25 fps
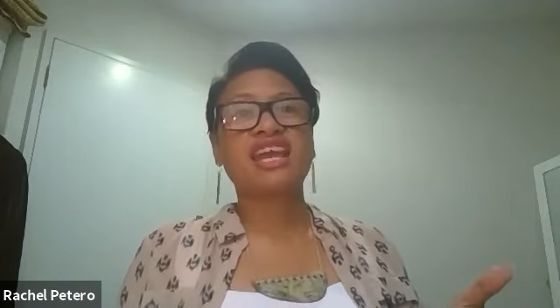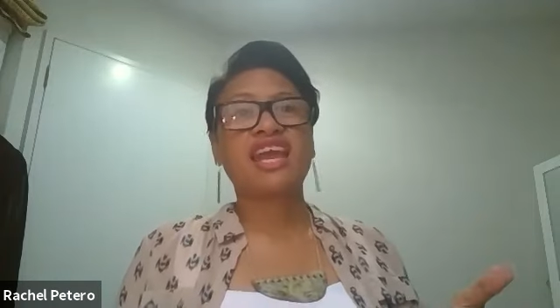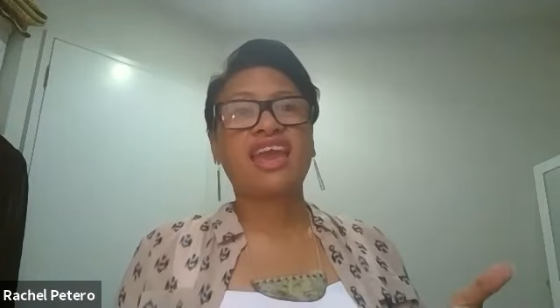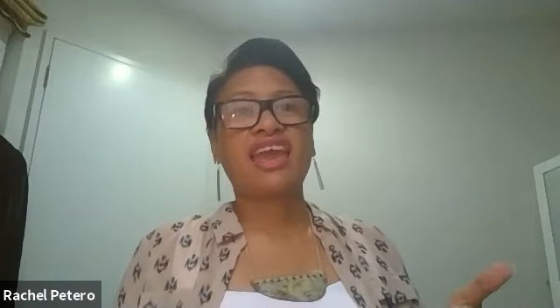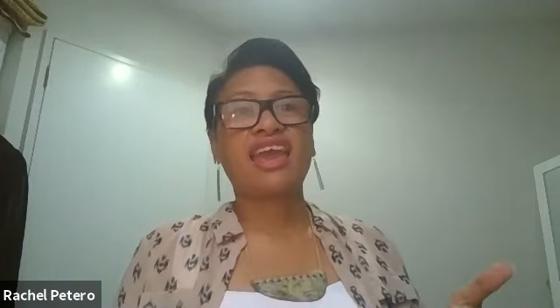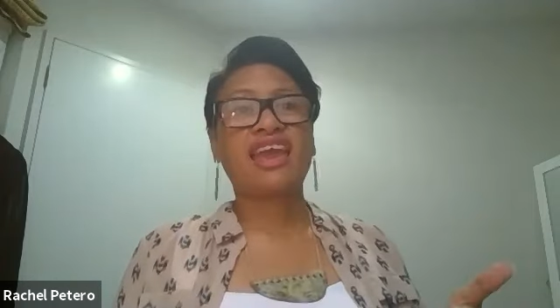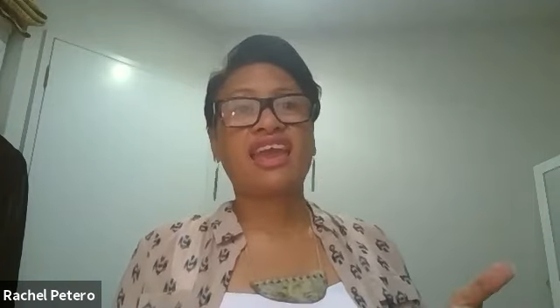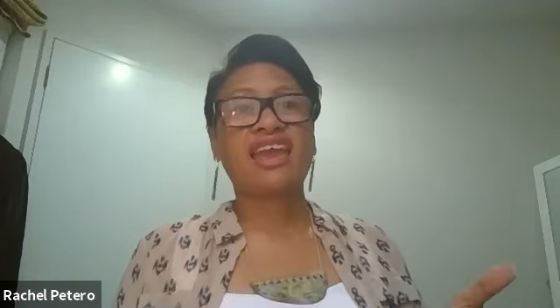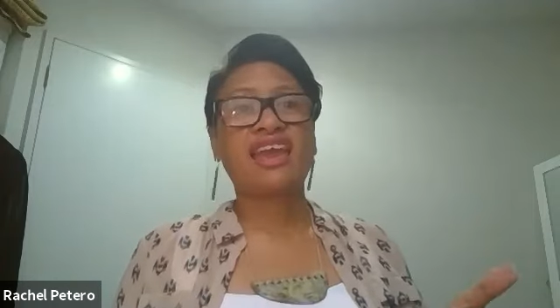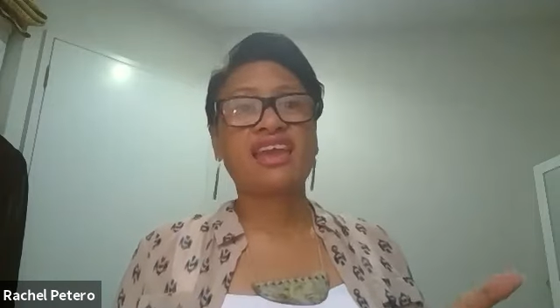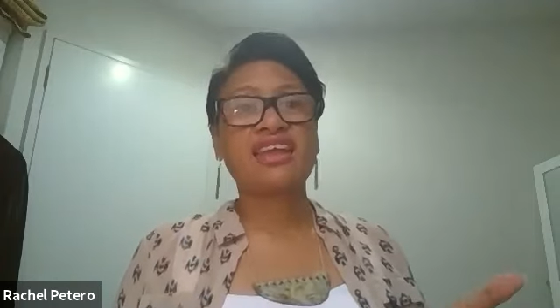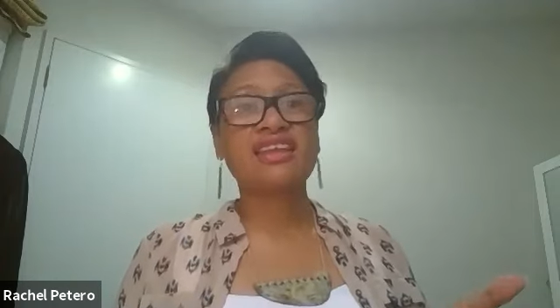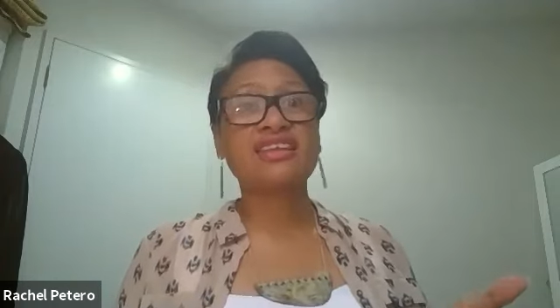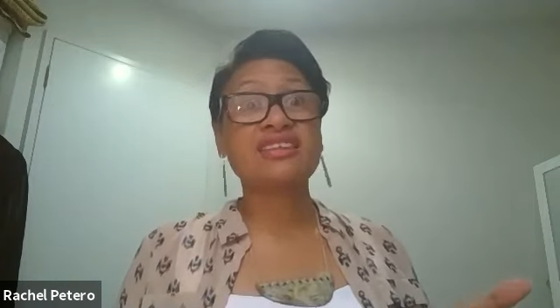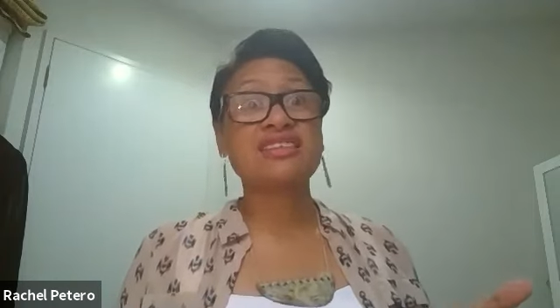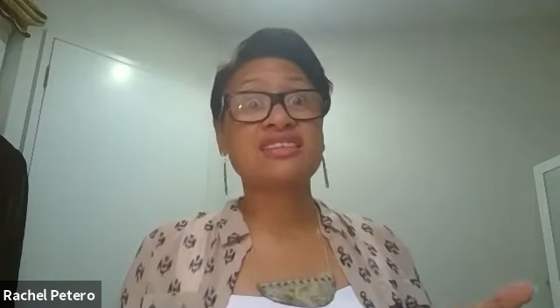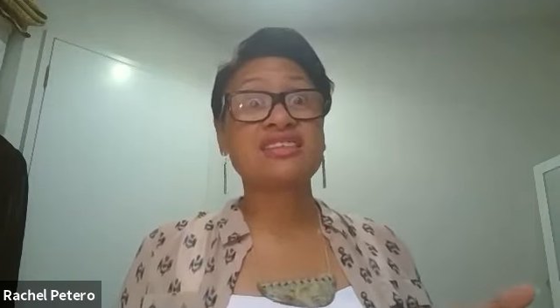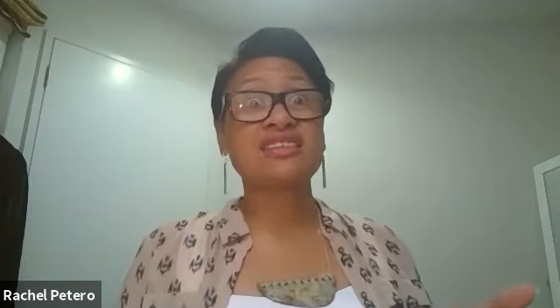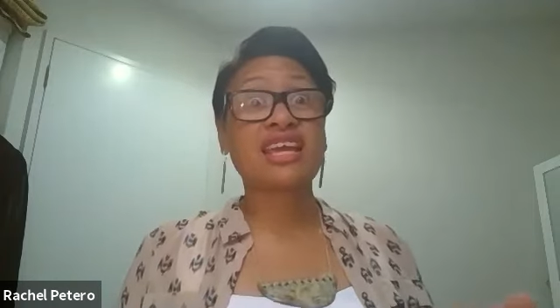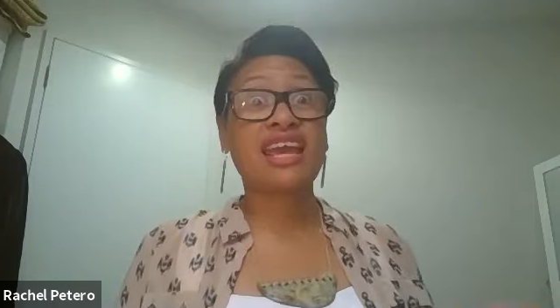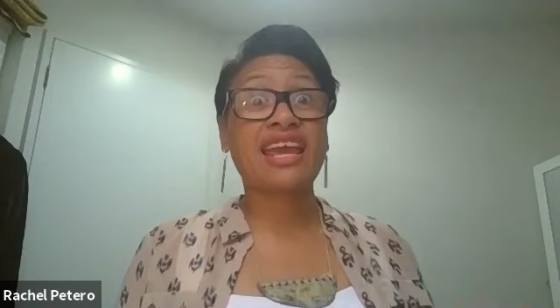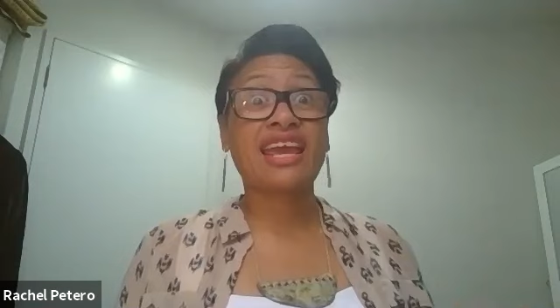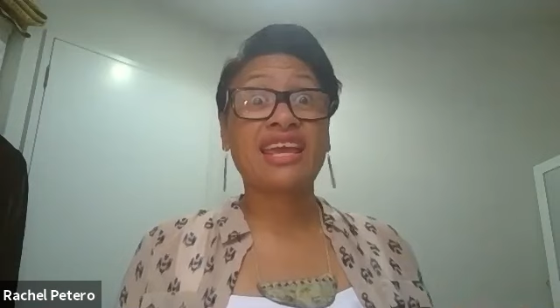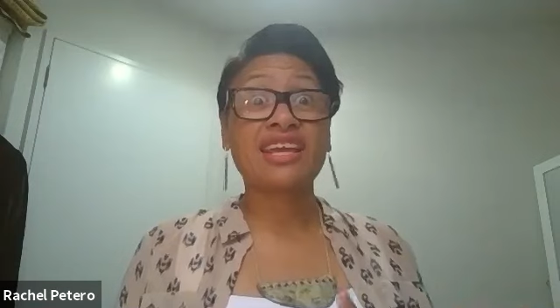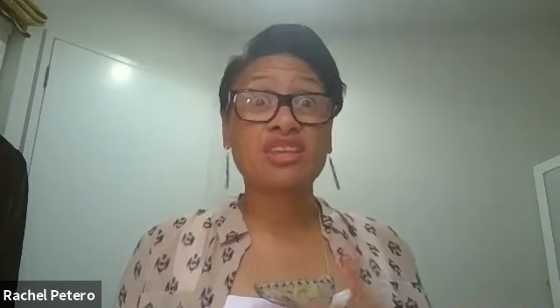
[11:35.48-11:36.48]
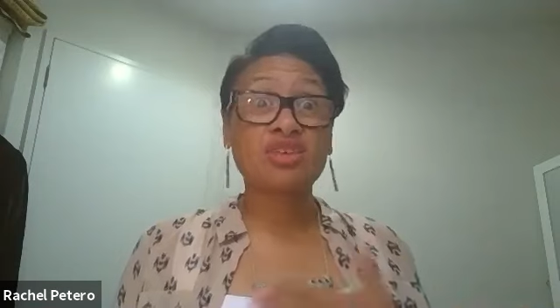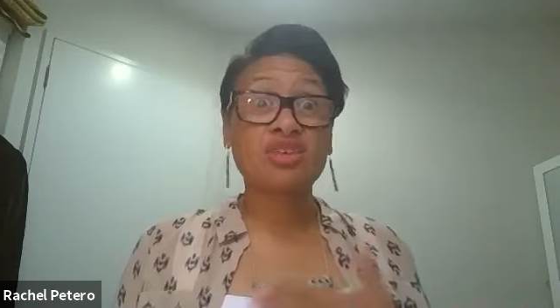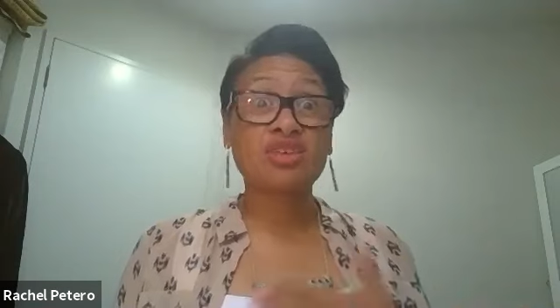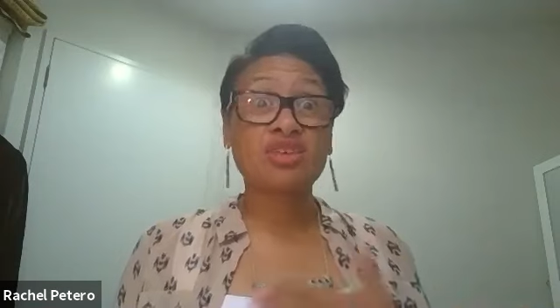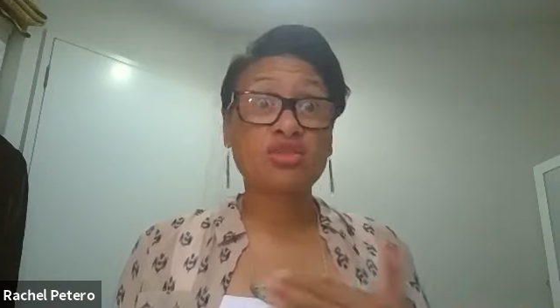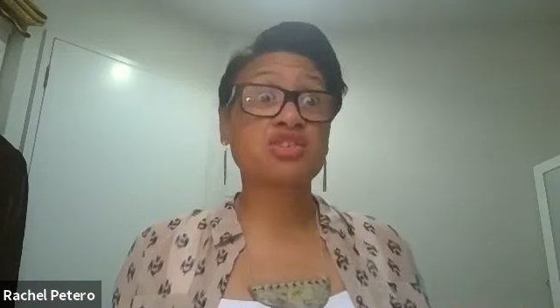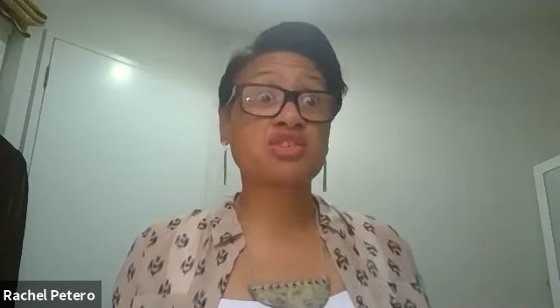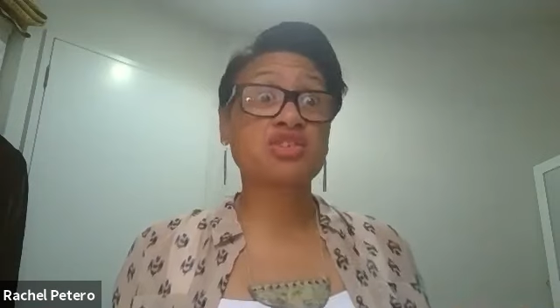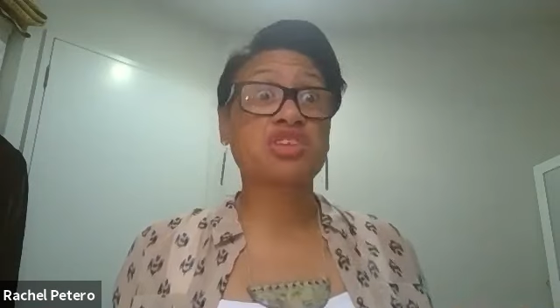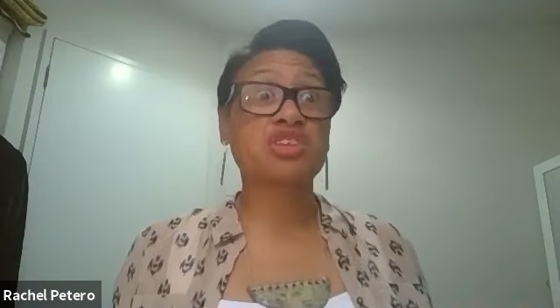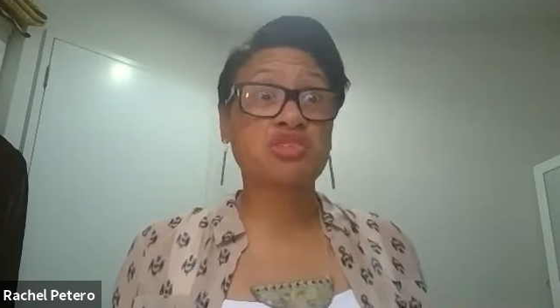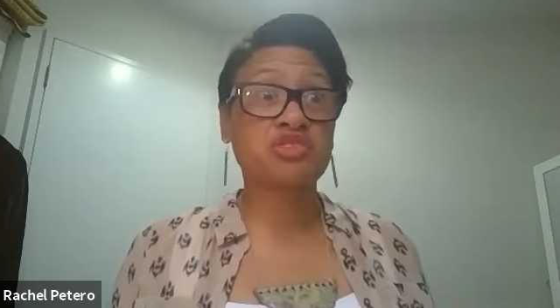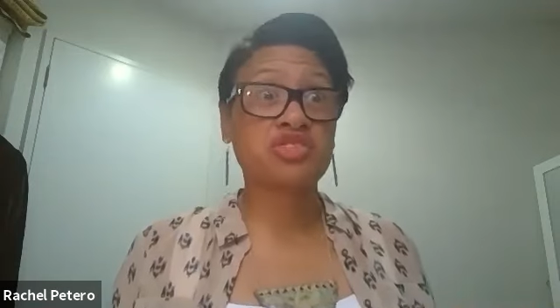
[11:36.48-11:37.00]
and
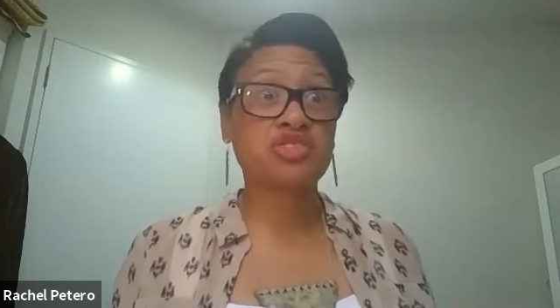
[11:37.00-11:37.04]
also